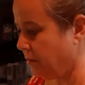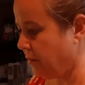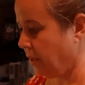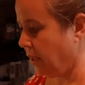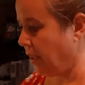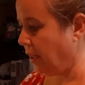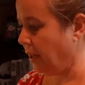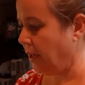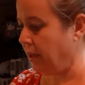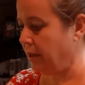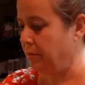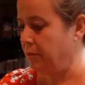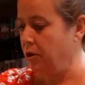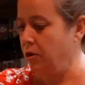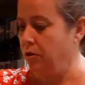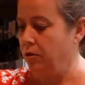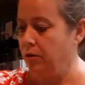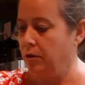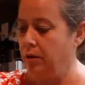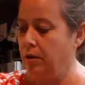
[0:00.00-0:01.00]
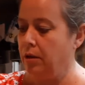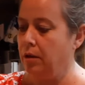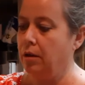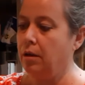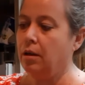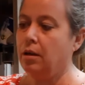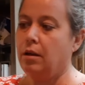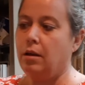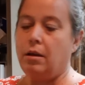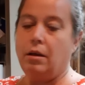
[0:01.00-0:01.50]
And I am using
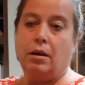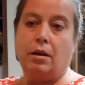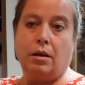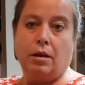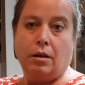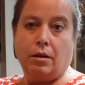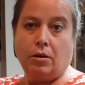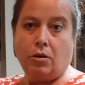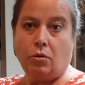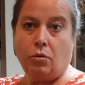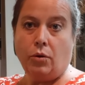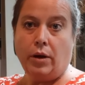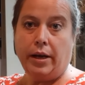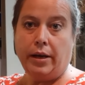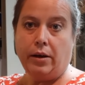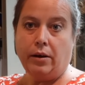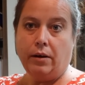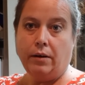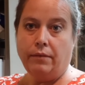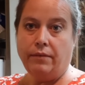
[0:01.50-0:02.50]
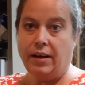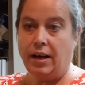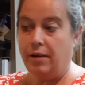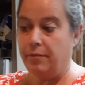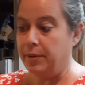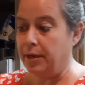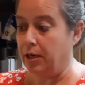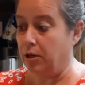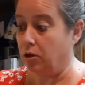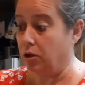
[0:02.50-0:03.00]
Quaker
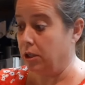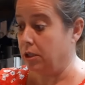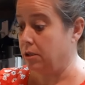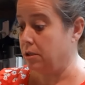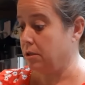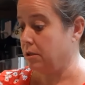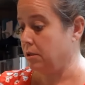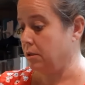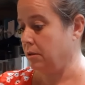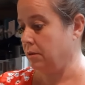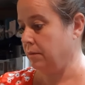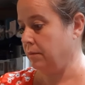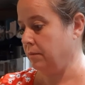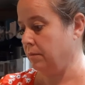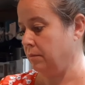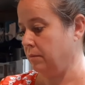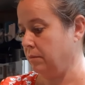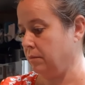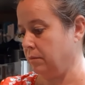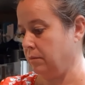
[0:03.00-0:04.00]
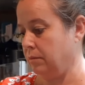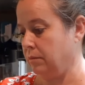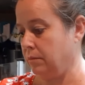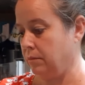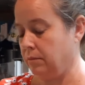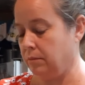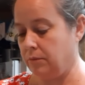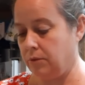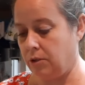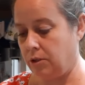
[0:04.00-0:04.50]
5-minute grits.
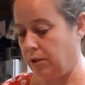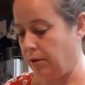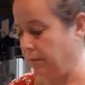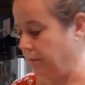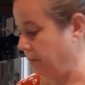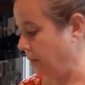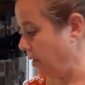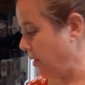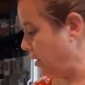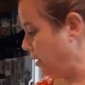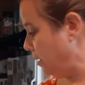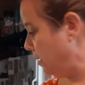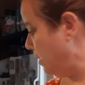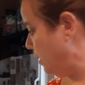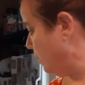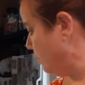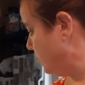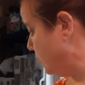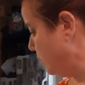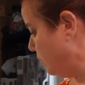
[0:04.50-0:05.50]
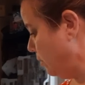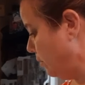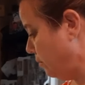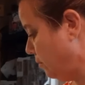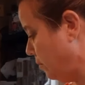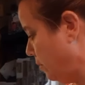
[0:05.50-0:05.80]
So it doesn't take them too long.